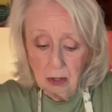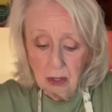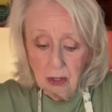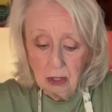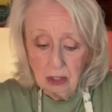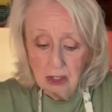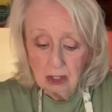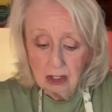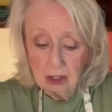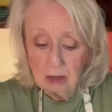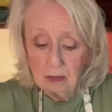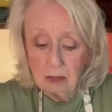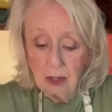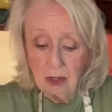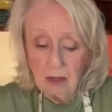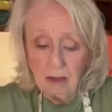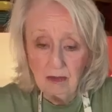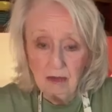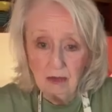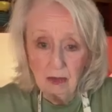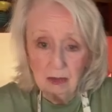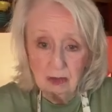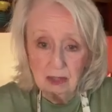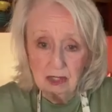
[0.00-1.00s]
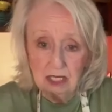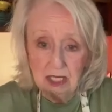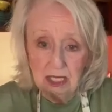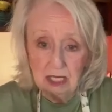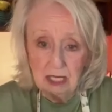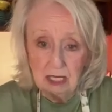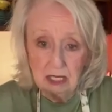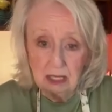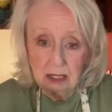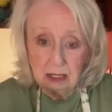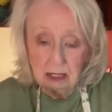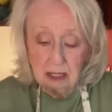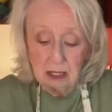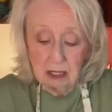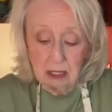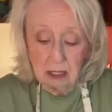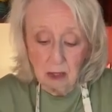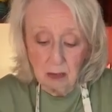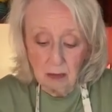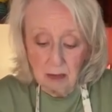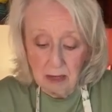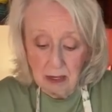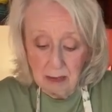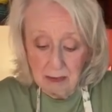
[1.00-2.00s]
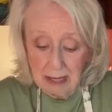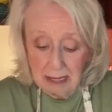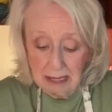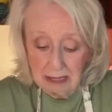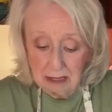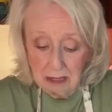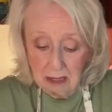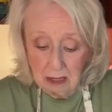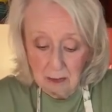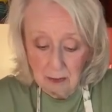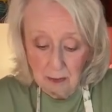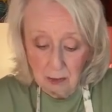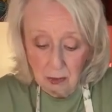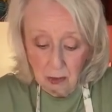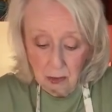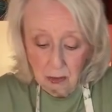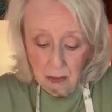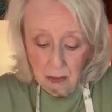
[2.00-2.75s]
spoonfuls in it, because this is going to be my supper.